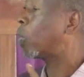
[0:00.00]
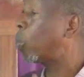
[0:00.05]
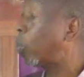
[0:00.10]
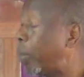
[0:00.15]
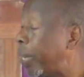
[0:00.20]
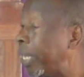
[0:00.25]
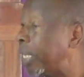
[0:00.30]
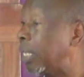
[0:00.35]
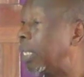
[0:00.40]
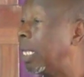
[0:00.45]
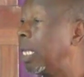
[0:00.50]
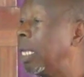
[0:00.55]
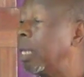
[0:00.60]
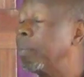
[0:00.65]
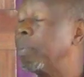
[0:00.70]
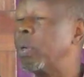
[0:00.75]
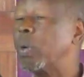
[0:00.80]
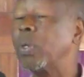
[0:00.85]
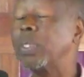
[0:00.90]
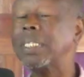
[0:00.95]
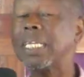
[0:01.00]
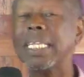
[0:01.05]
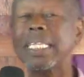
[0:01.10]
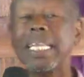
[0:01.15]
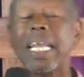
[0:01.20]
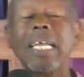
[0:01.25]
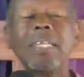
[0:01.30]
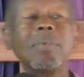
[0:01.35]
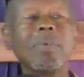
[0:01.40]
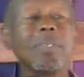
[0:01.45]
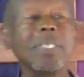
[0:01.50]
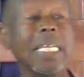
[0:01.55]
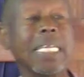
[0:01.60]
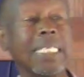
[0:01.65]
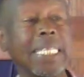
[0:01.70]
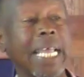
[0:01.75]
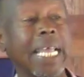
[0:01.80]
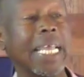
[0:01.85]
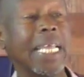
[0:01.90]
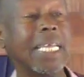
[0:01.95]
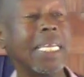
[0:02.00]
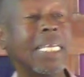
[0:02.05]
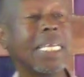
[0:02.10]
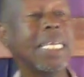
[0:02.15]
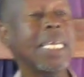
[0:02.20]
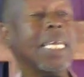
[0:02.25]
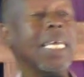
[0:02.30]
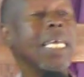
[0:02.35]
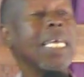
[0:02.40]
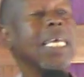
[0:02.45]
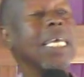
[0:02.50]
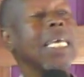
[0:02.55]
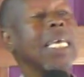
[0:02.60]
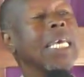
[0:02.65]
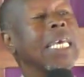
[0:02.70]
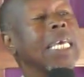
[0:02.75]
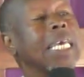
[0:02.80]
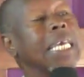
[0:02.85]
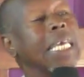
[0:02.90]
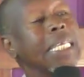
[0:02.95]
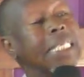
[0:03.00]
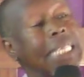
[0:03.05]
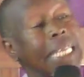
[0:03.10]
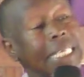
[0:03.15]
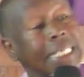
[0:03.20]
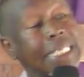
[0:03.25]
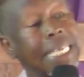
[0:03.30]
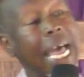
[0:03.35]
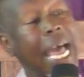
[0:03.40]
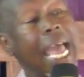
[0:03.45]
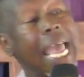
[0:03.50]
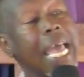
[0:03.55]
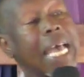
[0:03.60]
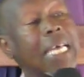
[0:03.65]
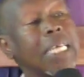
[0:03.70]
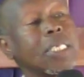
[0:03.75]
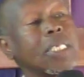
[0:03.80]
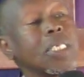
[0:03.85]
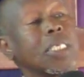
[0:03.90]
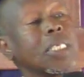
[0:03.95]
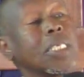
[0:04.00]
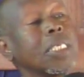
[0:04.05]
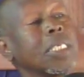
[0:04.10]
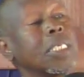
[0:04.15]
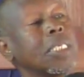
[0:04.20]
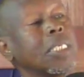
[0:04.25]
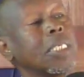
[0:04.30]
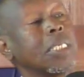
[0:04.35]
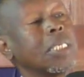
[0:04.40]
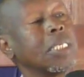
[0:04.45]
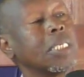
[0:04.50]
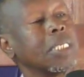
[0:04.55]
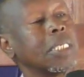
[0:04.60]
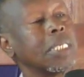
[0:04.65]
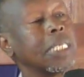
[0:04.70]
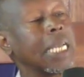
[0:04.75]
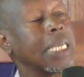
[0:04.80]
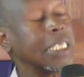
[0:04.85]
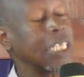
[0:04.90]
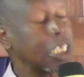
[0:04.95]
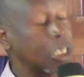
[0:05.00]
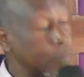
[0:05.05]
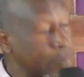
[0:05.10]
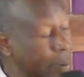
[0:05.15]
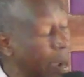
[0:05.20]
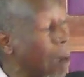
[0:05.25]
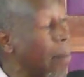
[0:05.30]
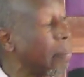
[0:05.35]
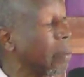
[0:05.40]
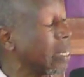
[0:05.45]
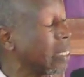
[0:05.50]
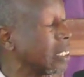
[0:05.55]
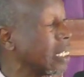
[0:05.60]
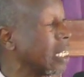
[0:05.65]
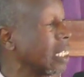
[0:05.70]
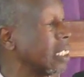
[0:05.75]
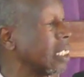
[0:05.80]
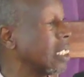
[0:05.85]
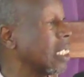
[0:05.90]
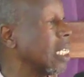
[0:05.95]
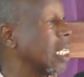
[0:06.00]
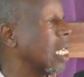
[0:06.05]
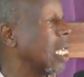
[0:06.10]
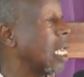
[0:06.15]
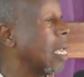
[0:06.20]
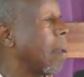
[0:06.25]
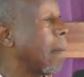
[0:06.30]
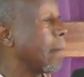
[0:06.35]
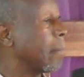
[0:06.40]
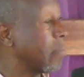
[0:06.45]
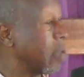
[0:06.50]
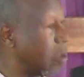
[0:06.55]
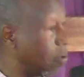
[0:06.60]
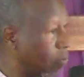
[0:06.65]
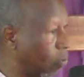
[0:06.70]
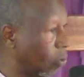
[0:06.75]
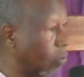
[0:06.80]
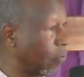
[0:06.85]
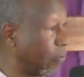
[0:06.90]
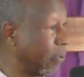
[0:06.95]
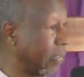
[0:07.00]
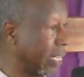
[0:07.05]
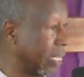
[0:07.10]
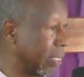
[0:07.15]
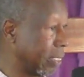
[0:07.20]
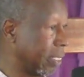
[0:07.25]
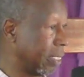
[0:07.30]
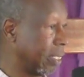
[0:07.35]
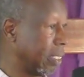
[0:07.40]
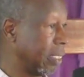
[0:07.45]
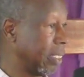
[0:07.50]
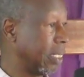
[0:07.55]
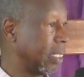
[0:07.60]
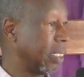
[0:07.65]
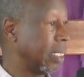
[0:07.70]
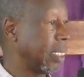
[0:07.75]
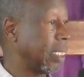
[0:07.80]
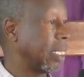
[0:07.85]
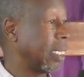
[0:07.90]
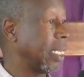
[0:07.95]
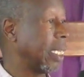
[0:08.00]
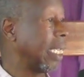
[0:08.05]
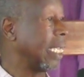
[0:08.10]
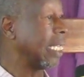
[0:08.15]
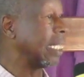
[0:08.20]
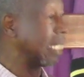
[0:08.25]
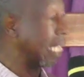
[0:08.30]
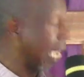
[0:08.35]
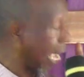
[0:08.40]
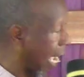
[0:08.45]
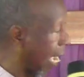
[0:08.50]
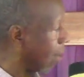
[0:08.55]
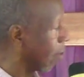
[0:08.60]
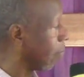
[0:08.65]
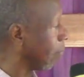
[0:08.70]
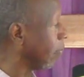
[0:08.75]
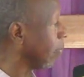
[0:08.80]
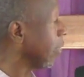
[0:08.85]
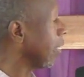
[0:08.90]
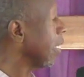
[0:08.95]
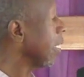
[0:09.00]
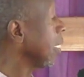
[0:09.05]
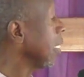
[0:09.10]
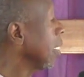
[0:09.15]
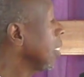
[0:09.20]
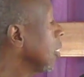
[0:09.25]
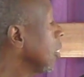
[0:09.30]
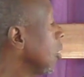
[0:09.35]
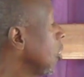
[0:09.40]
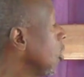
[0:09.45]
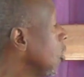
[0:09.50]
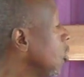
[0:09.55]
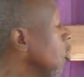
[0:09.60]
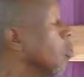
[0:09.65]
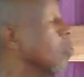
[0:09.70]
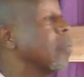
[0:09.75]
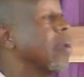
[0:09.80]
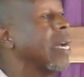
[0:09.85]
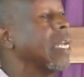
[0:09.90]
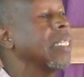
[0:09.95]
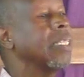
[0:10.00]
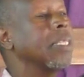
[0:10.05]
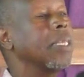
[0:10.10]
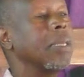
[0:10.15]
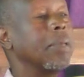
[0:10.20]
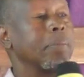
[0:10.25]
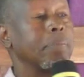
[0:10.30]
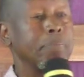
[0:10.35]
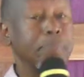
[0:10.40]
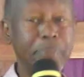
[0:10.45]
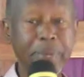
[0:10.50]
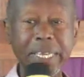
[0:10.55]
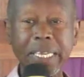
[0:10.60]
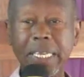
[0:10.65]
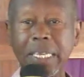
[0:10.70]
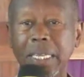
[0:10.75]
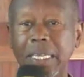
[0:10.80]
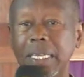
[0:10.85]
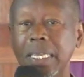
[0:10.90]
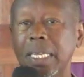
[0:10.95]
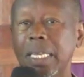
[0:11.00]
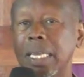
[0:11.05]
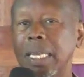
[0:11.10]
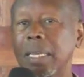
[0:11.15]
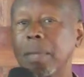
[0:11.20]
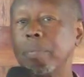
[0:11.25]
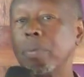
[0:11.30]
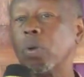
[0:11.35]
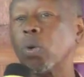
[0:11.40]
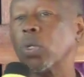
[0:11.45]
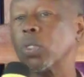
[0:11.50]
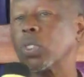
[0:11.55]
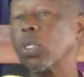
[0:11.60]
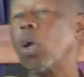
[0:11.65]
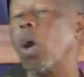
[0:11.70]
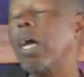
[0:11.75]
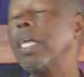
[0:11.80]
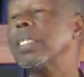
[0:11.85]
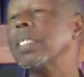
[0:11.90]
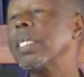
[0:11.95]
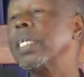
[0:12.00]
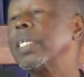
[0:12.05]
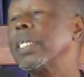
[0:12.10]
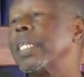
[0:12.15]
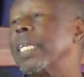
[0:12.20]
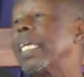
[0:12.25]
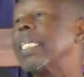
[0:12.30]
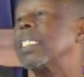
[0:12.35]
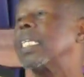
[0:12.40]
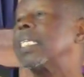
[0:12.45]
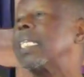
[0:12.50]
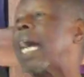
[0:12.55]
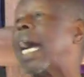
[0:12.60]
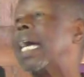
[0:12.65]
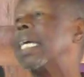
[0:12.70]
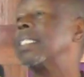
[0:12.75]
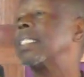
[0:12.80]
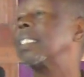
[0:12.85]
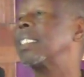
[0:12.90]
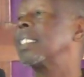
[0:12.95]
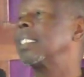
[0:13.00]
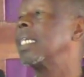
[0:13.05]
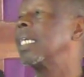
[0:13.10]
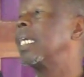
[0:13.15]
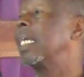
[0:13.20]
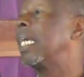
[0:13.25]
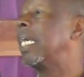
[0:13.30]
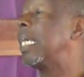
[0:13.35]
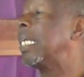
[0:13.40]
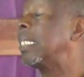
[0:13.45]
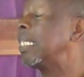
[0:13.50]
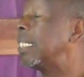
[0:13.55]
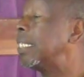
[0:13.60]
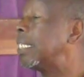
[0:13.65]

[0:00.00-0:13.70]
will. Because at the end of the day, He desires that His purposes be fulfilled in every human being. Because God created us in